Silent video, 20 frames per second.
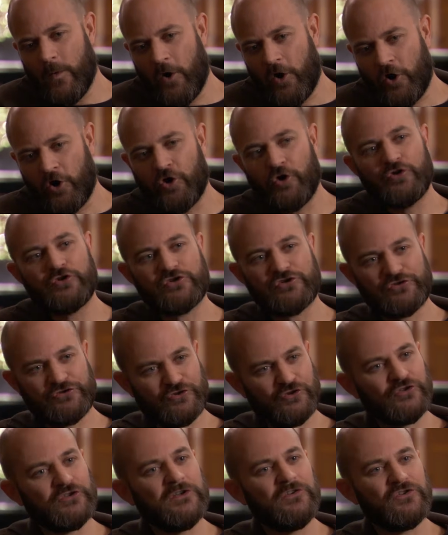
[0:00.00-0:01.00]
on a
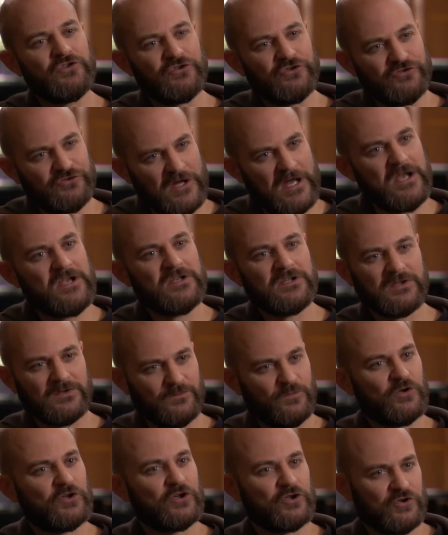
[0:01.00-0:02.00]
certain understanding of
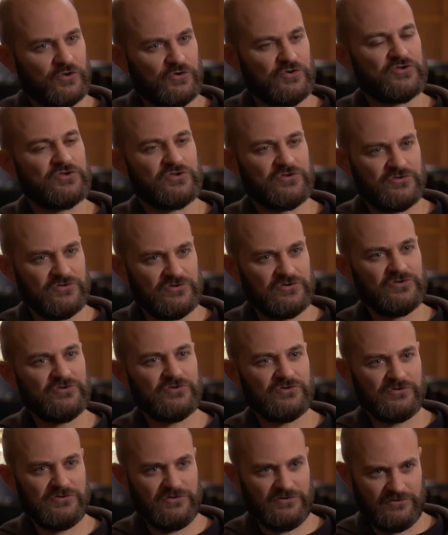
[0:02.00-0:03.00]
what a conscious
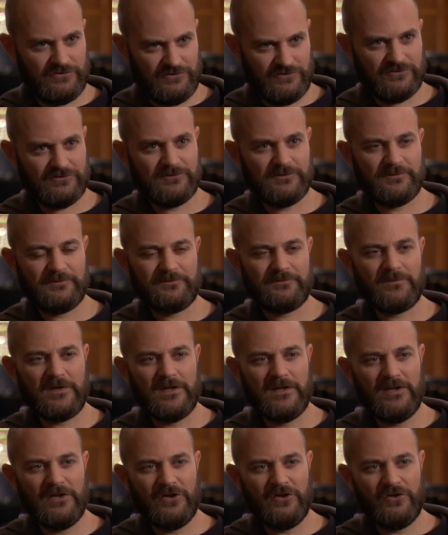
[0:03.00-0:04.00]
decision is.
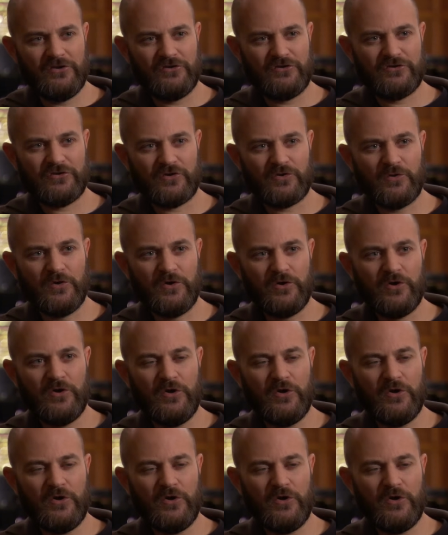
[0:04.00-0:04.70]
So